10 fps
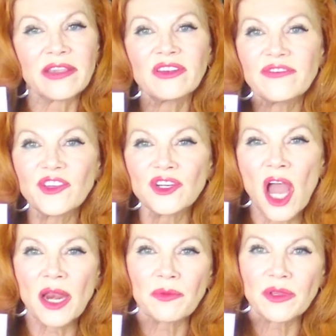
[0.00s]
Even if you're
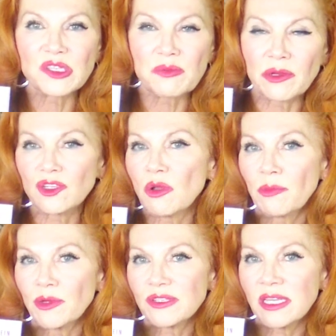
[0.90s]
not a real spiritual
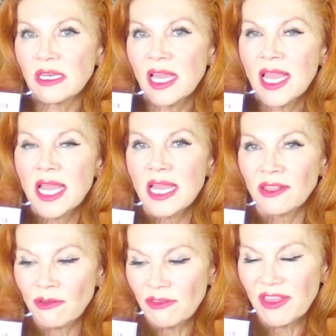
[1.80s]
person,
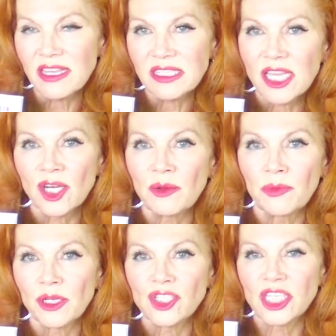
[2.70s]
there are things in her
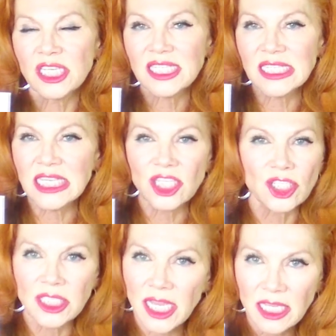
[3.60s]
book. She doesn't sit
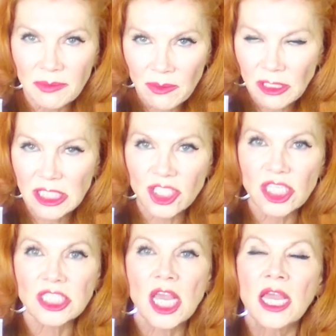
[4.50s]
there and tell you to be
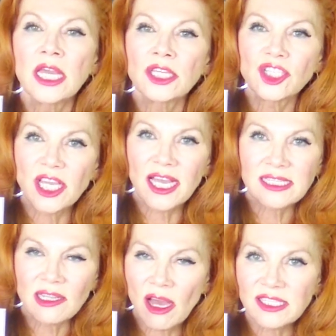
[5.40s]
religious. She
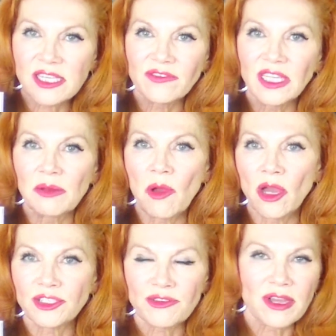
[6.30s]
has lots of little
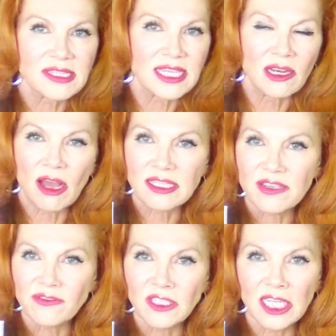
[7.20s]
mantras and
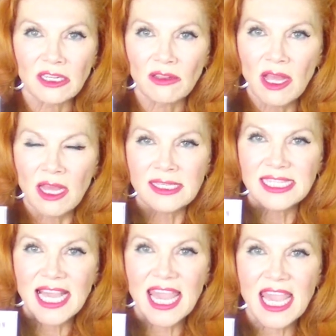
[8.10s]
lots of little
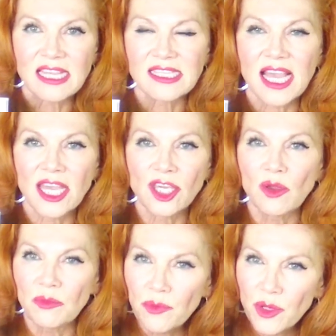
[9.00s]
sayings that
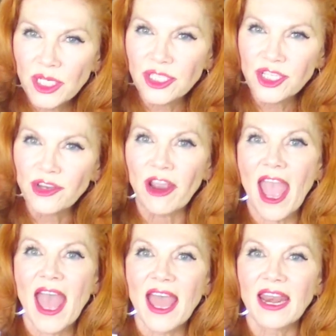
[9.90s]
you can put into your
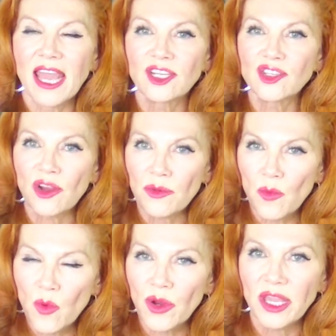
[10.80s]
head and start
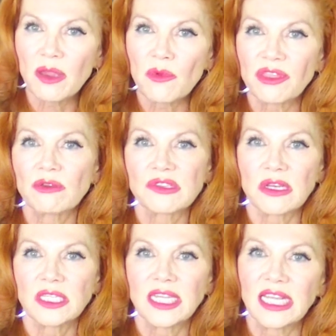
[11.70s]
working with those
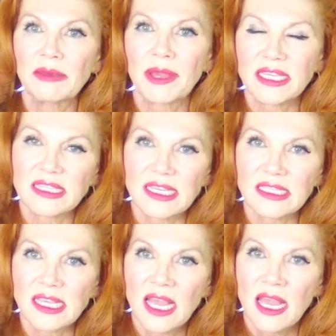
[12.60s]
on a daily
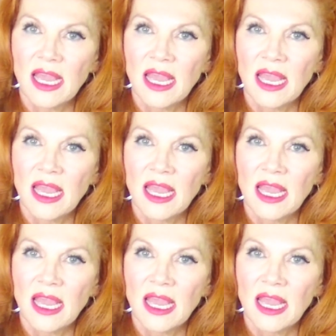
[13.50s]
basis.